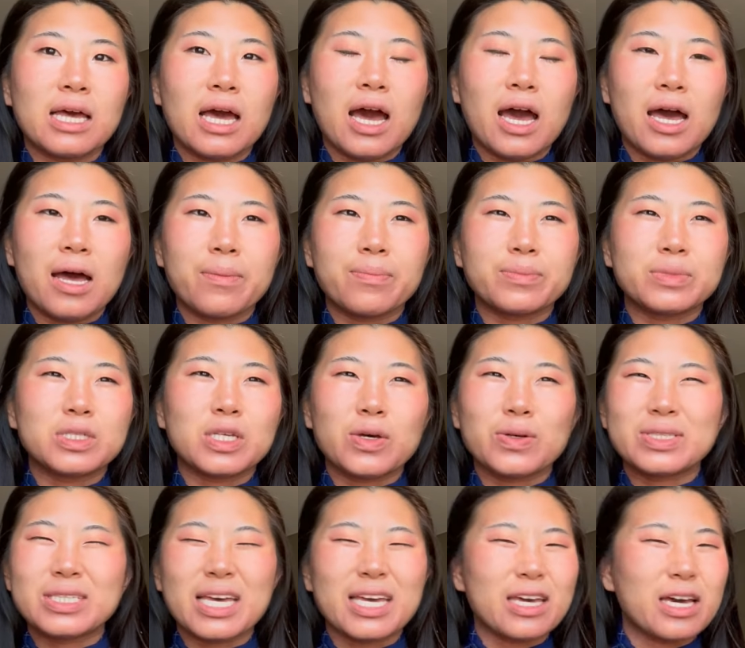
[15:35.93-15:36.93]
Um, so
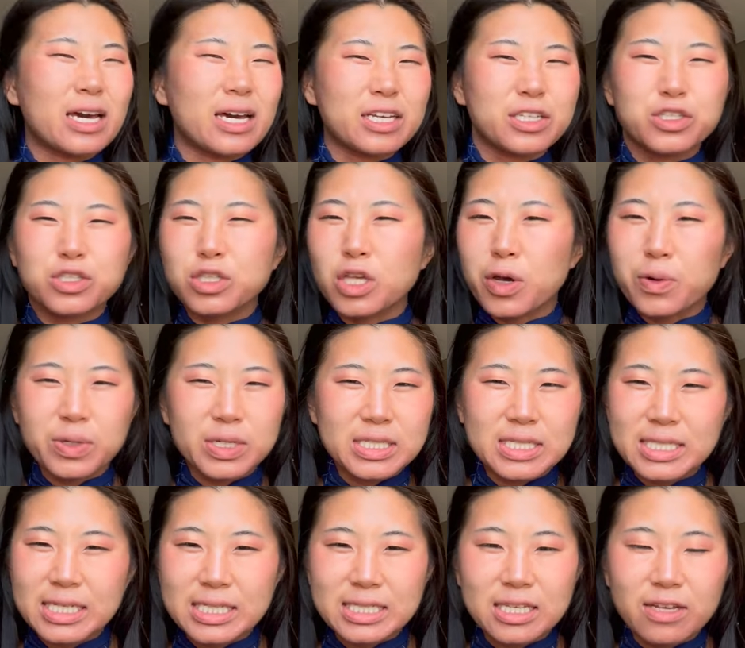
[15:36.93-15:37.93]
it's like a slower
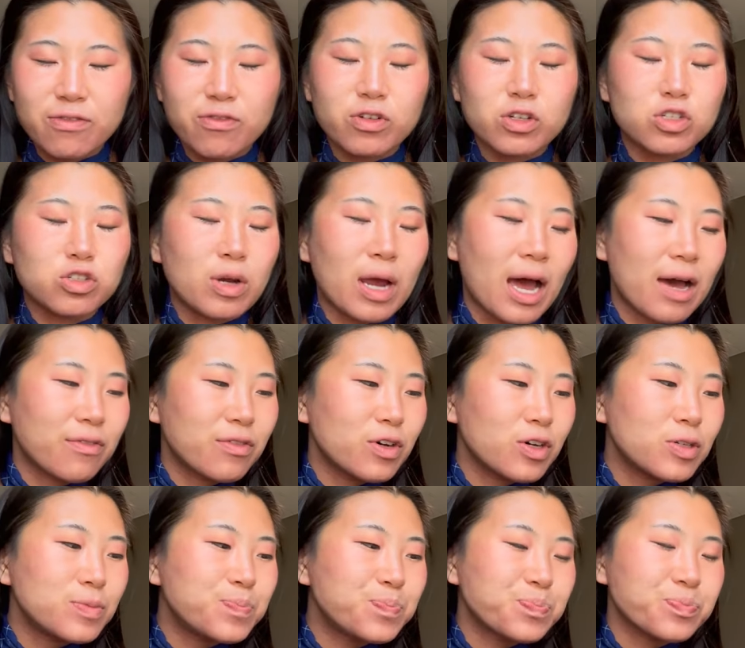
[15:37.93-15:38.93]
season for
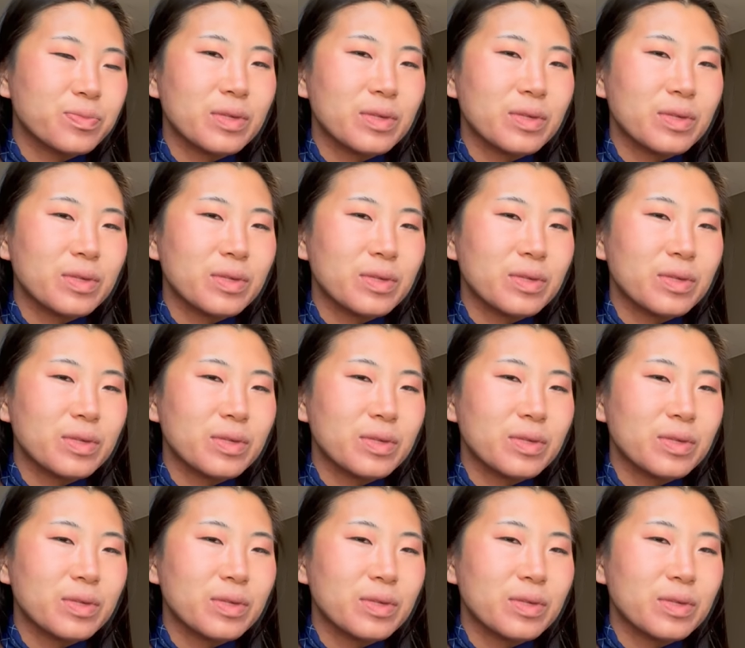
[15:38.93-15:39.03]
travel.